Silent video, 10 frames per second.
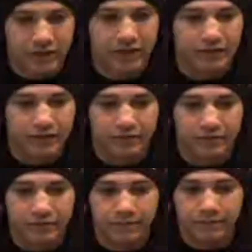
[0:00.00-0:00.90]
it. excellent.
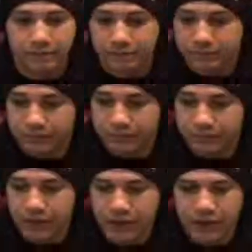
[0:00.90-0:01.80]

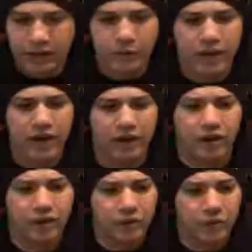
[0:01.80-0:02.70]
Now, BL,
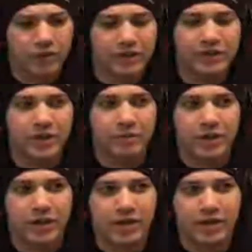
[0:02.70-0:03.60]
are you the one that send
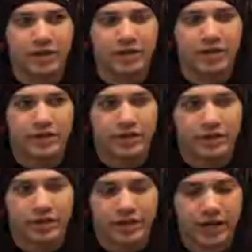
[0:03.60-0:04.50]
me uh, send,
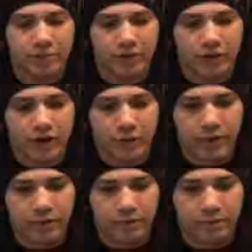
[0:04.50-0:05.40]
sends all the tapes over our
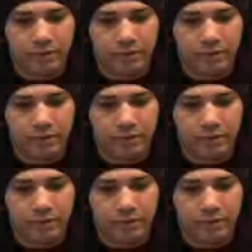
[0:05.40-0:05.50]
way?